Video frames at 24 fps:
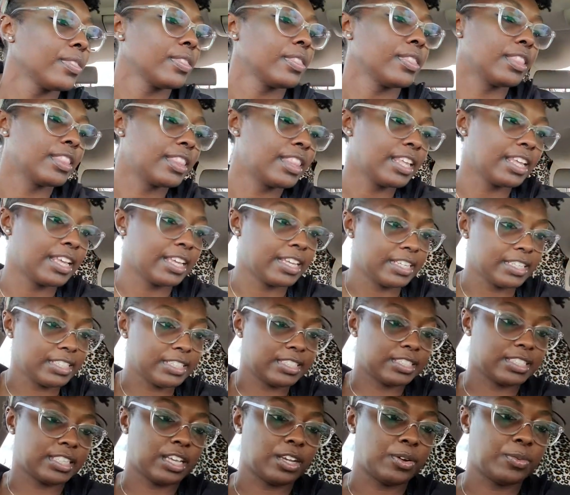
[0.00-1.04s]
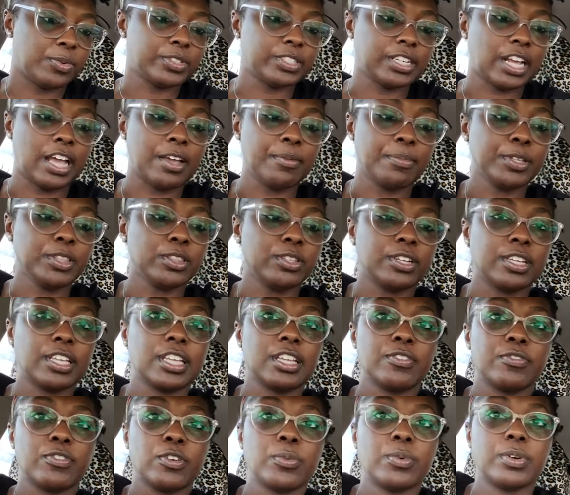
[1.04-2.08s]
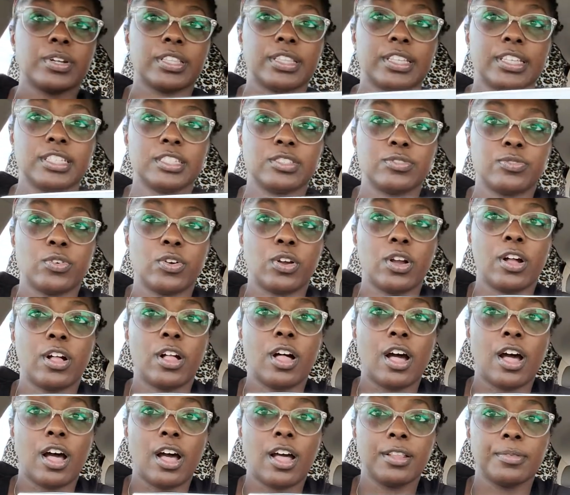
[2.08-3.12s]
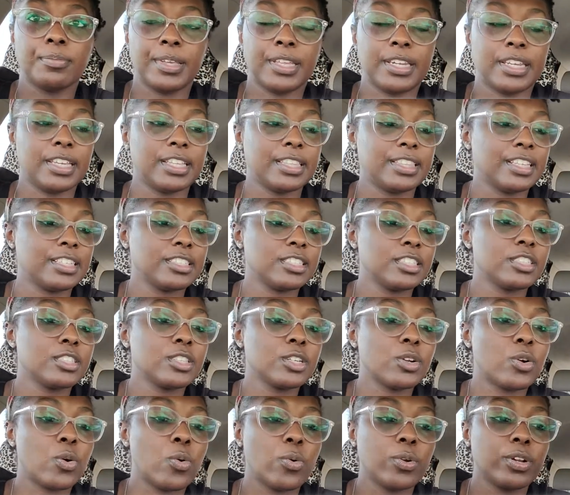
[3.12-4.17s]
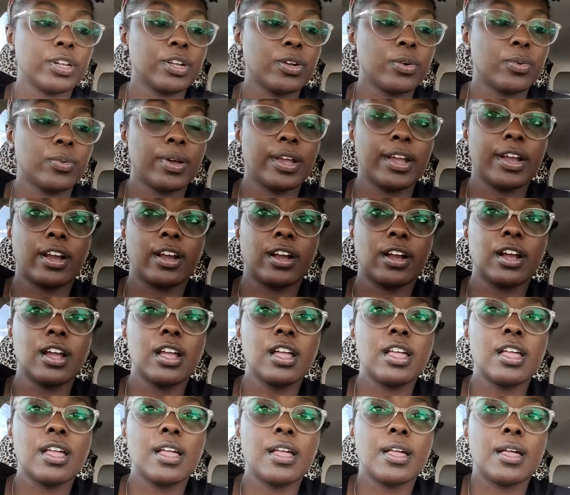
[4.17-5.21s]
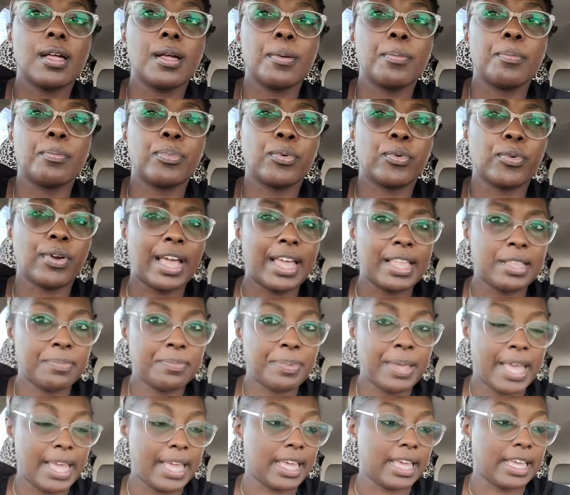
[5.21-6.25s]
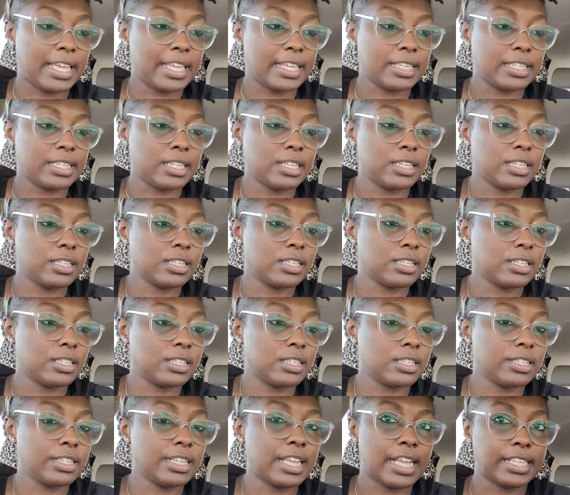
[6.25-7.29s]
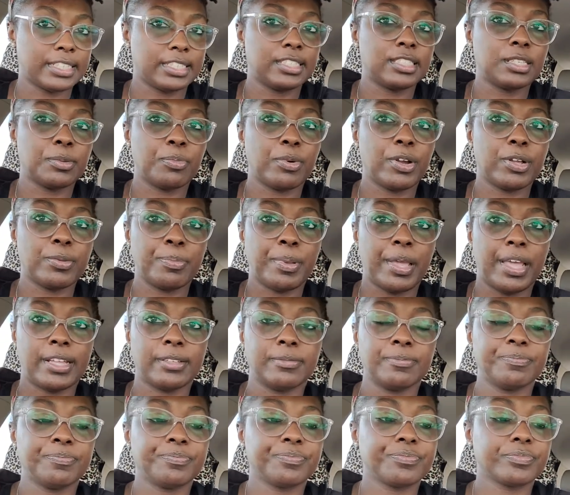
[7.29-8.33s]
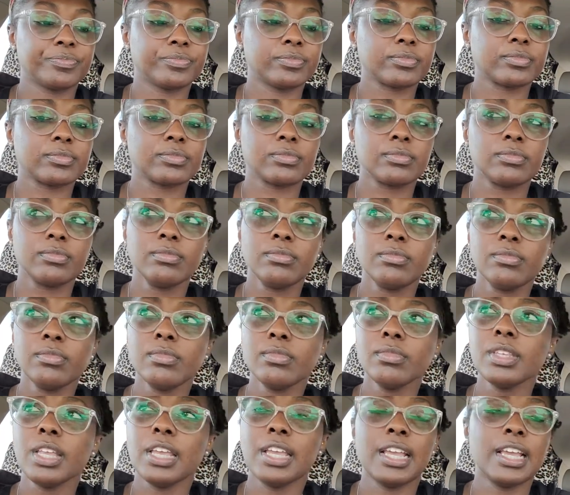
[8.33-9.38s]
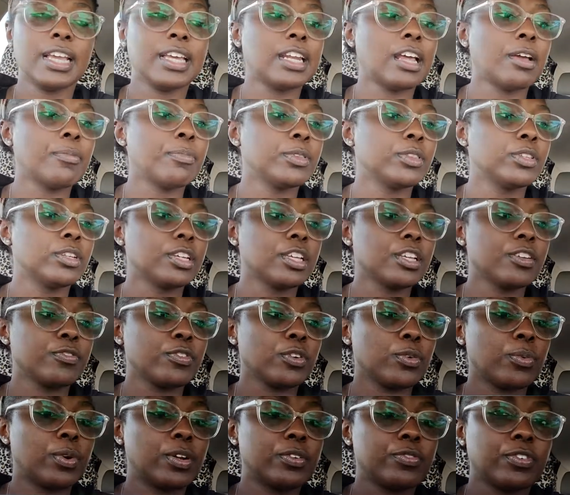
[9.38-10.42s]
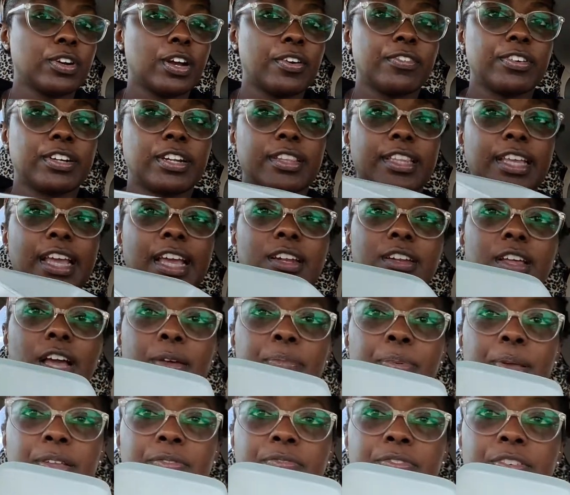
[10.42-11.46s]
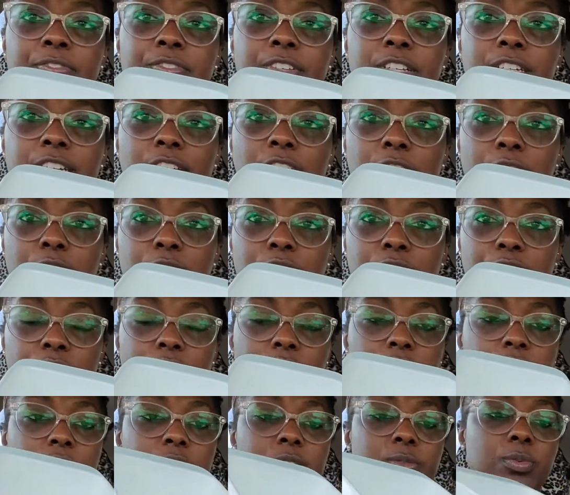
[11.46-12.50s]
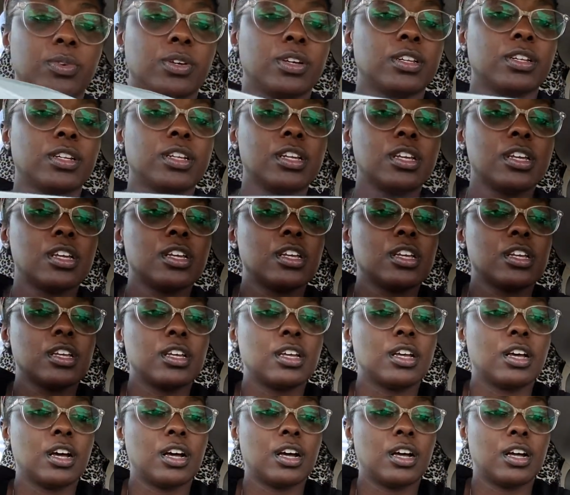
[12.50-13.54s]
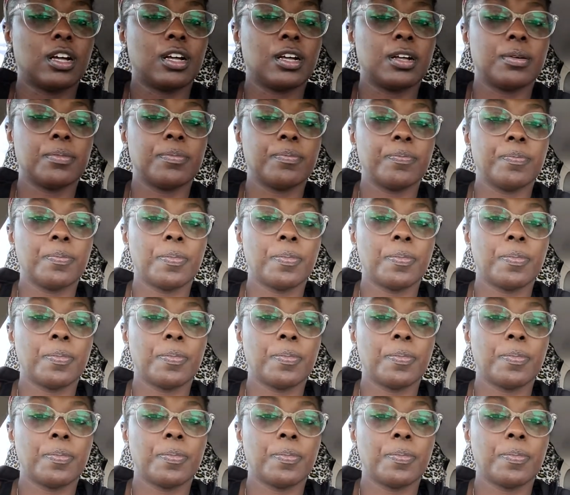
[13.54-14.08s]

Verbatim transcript: this, which I've been looking for one of these for a hot minute. This is the Corningware bread pan. Yes, it's a bread pan. And I've been looking for one forever. Now they had, I paid fifteen dollars for this one. Um,